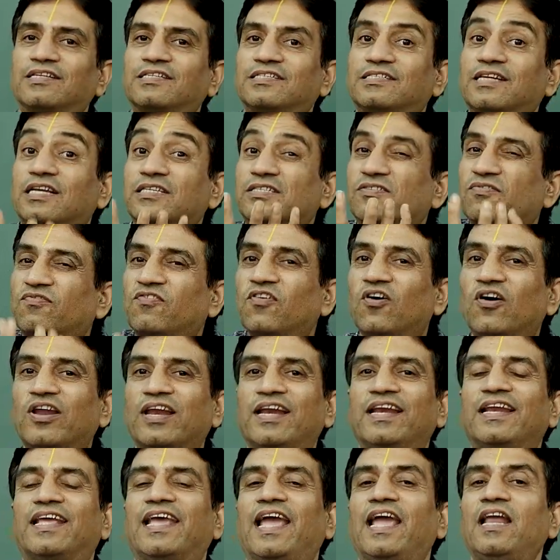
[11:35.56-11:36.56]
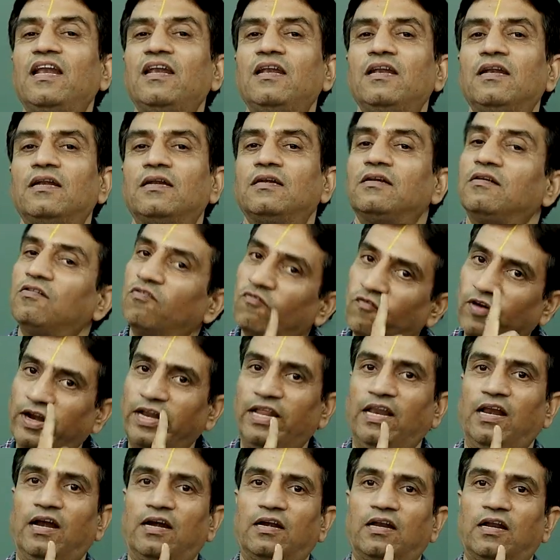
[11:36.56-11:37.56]
does the fluorine gain? 1
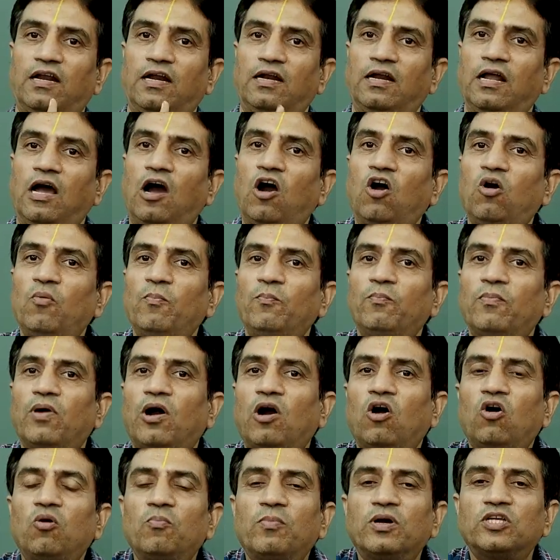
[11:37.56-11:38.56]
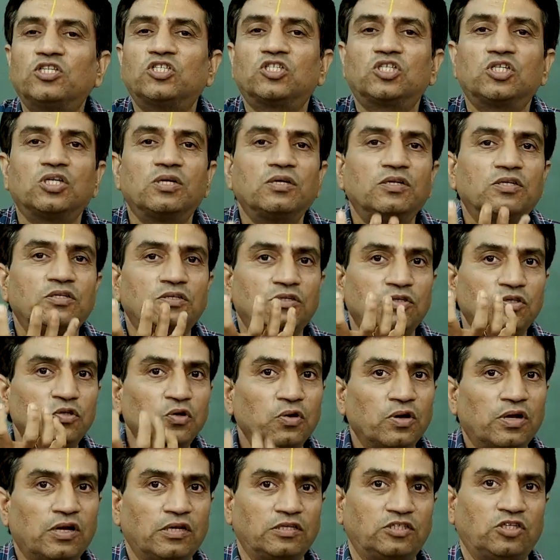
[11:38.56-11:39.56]
electron. How much
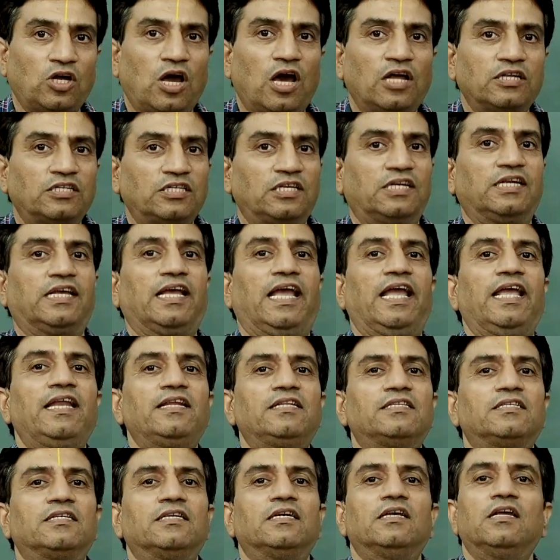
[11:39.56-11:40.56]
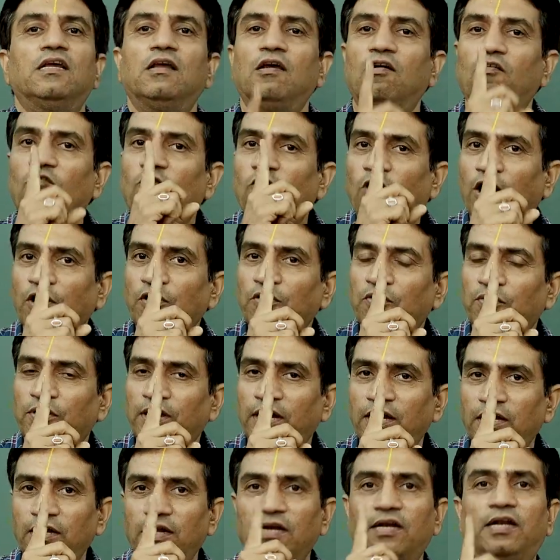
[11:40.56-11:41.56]
charge it gains? 1
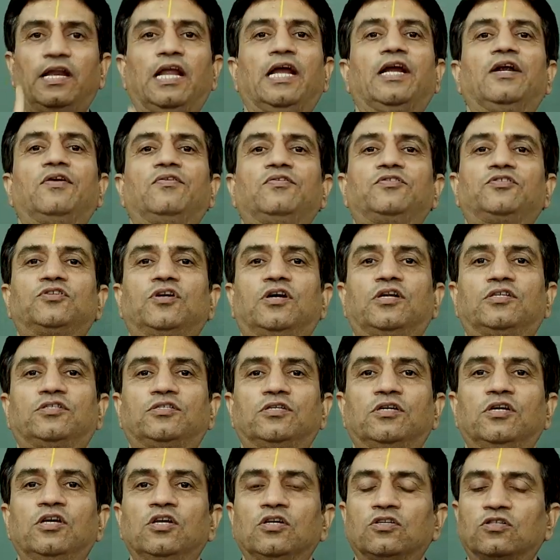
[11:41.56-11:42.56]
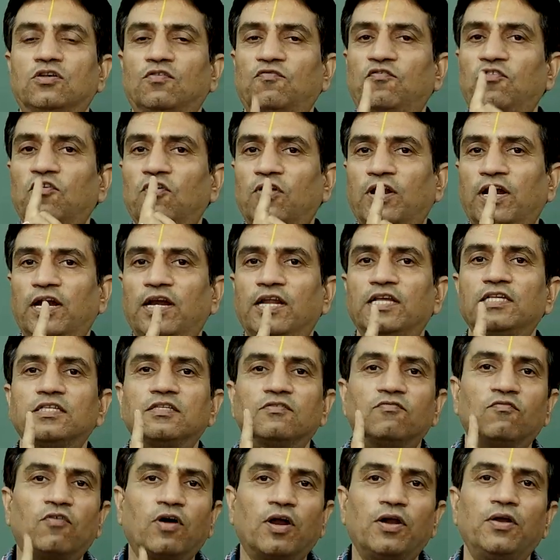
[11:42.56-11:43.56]
unit negative charge. So, fluorine is
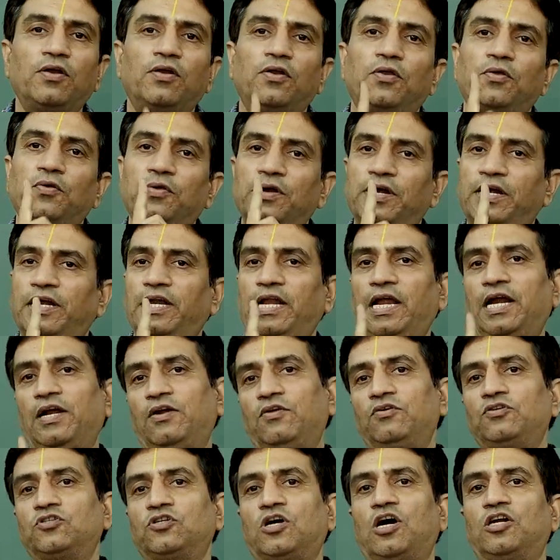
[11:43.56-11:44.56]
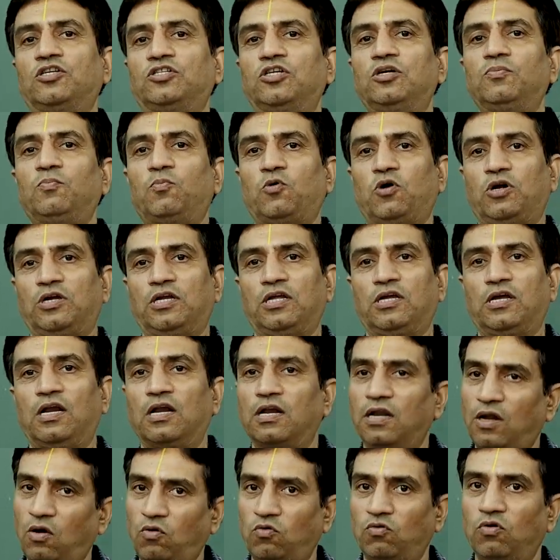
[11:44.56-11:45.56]
1 unit negative charged particle
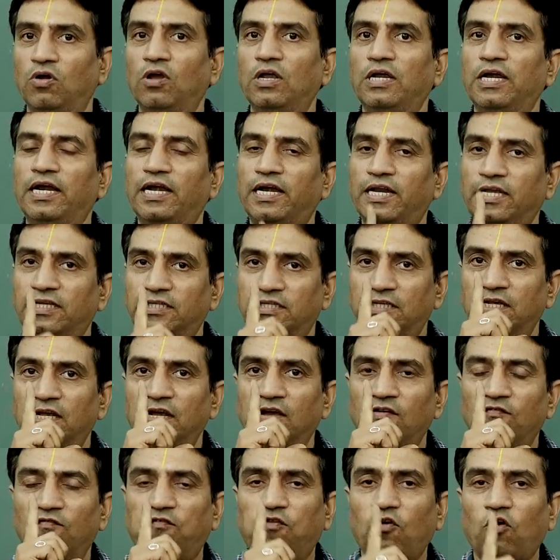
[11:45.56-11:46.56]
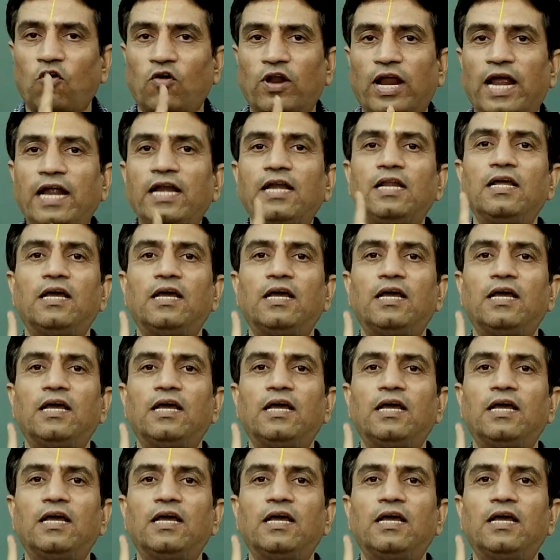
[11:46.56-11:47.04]
now. It is fluoride